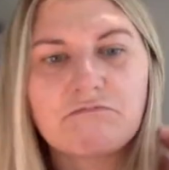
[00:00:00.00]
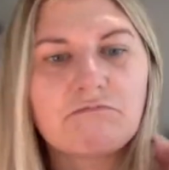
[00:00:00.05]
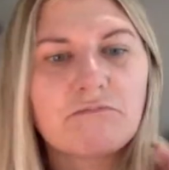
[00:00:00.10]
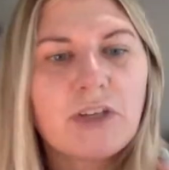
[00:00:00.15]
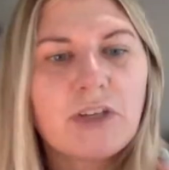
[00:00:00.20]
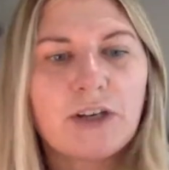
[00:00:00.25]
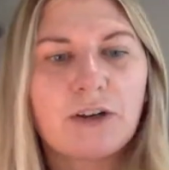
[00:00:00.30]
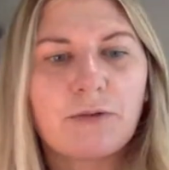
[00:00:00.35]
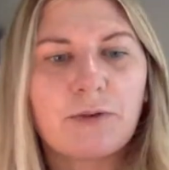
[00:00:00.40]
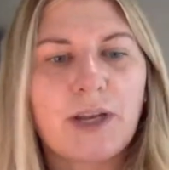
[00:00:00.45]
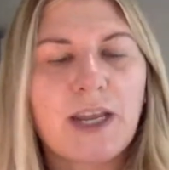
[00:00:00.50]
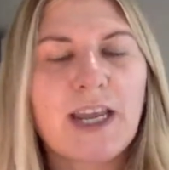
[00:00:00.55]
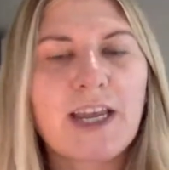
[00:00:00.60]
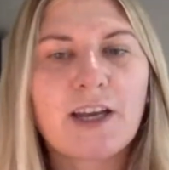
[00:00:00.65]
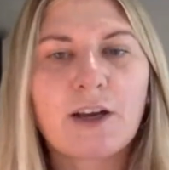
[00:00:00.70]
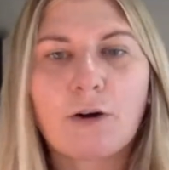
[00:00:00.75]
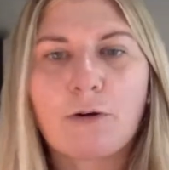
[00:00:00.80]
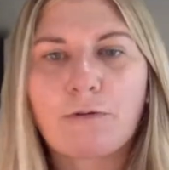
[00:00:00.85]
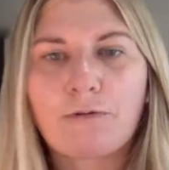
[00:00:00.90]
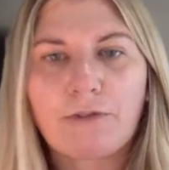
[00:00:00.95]
an
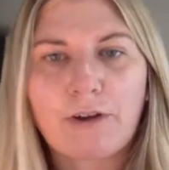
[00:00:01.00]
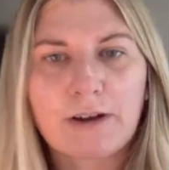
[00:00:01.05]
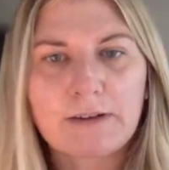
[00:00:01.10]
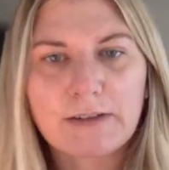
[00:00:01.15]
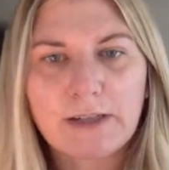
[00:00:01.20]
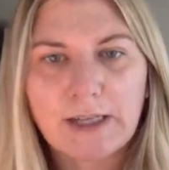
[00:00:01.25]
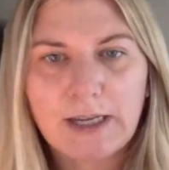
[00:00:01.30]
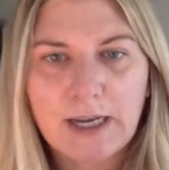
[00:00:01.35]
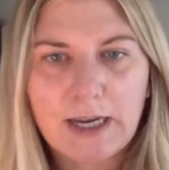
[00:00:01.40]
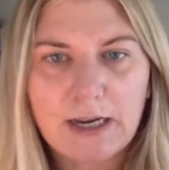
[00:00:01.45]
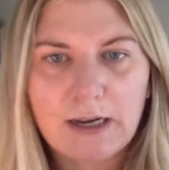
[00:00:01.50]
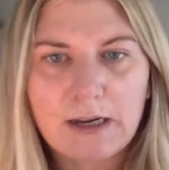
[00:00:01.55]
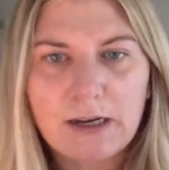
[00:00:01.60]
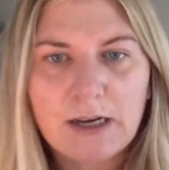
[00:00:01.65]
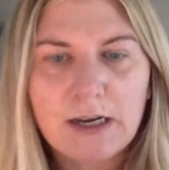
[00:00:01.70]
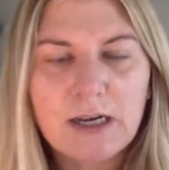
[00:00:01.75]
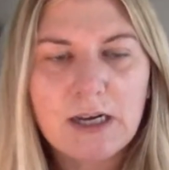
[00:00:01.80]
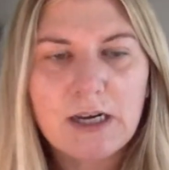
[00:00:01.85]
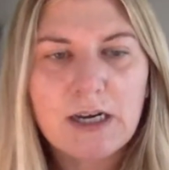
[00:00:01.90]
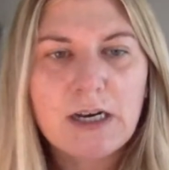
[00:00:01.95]
eco-friendly
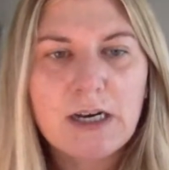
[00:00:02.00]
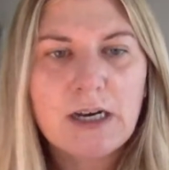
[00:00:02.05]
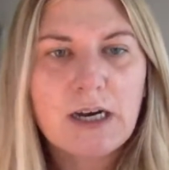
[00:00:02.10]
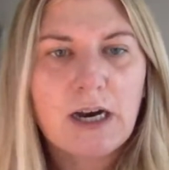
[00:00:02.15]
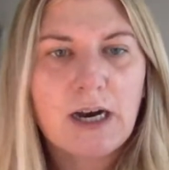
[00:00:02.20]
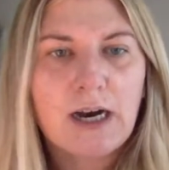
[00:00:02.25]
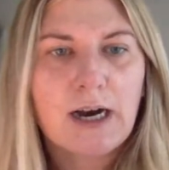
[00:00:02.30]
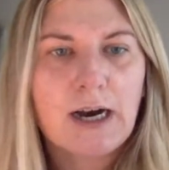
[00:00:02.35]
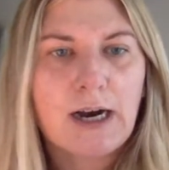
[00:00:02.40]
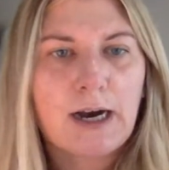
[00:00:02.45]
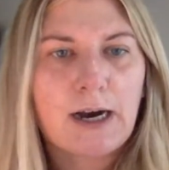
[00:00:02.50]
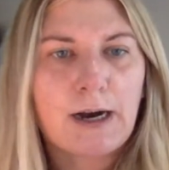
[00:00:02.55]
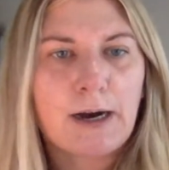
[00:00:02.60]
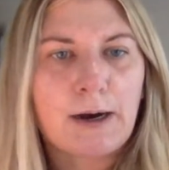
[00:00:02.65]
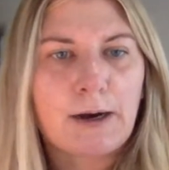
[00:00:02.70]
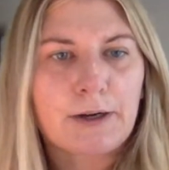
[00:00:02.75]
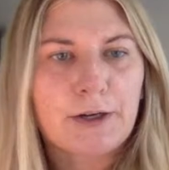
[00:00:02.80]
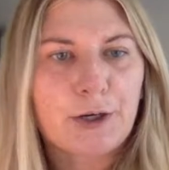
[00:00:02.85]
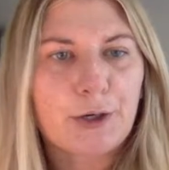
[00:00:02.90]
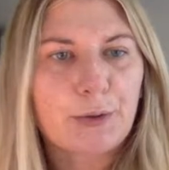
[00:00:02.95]

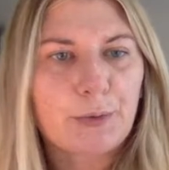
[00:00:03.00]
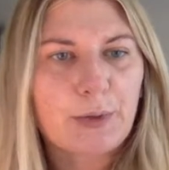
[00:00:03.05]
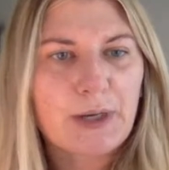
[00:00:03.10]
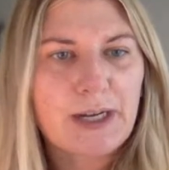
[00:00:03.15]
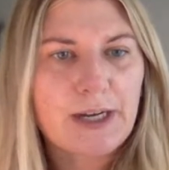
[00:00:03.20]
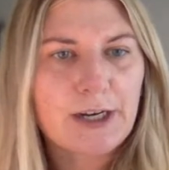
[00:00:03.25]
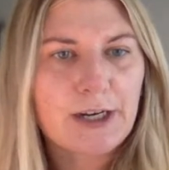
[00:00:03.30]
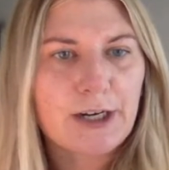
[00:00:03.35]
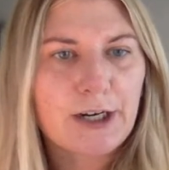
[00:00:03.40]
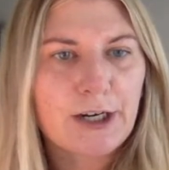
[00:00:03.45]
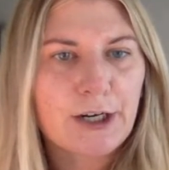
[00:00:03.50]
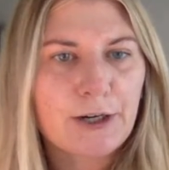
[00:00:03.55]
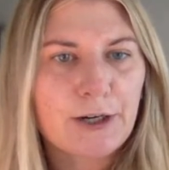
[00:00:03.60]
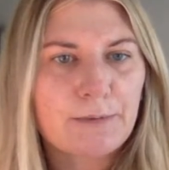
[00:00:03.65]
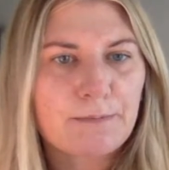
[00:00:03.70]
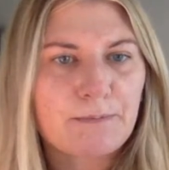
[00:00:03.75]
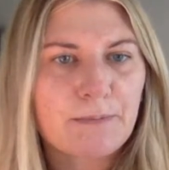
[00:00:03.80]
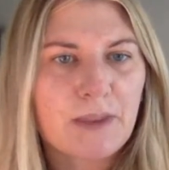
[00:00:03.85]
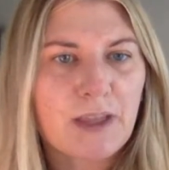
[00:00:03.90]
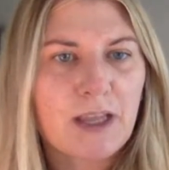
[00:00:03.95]
career.